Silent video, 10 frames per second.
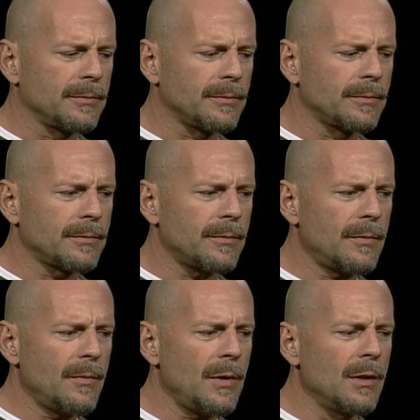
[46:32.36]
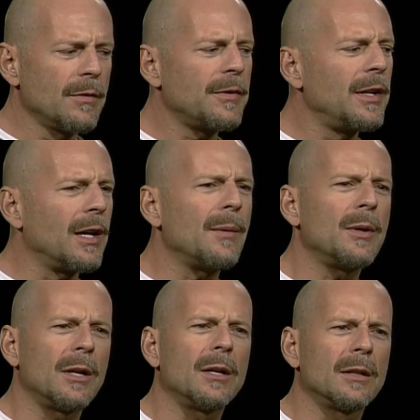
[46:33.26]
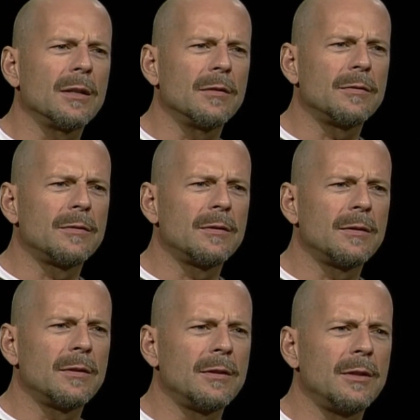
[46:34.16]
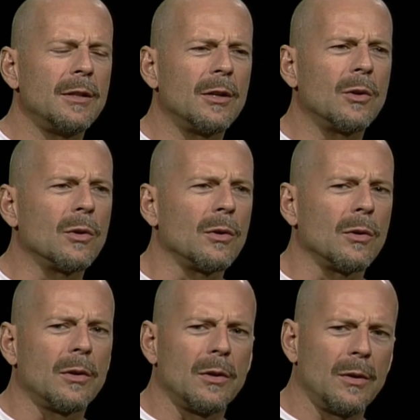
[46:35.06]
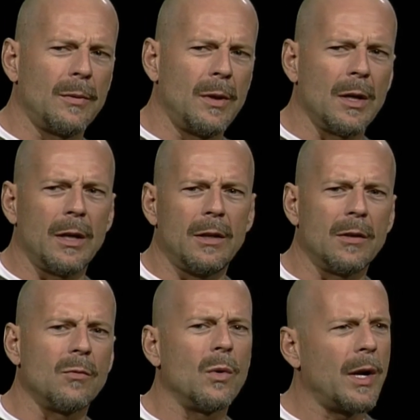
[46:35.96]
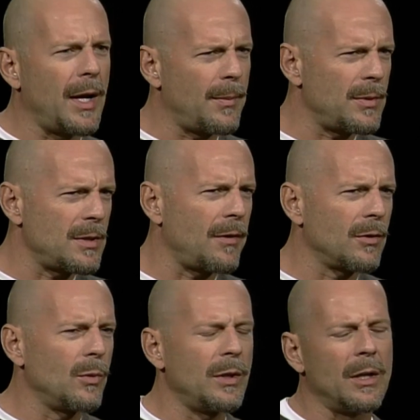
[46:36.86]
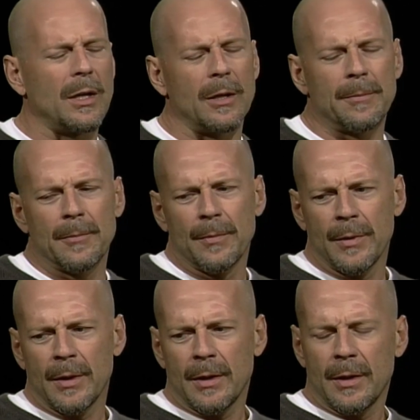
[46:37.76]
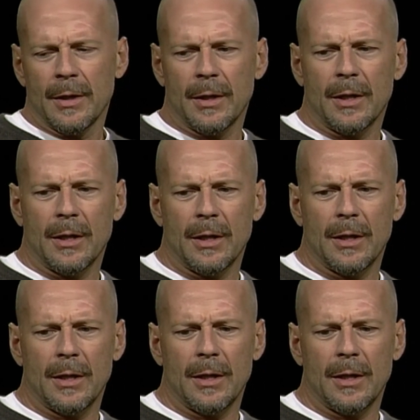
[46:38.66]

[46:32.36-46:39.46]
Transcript: supernatural, the phenomenon of, you know, or, or the idea of what happens after we die. Uh,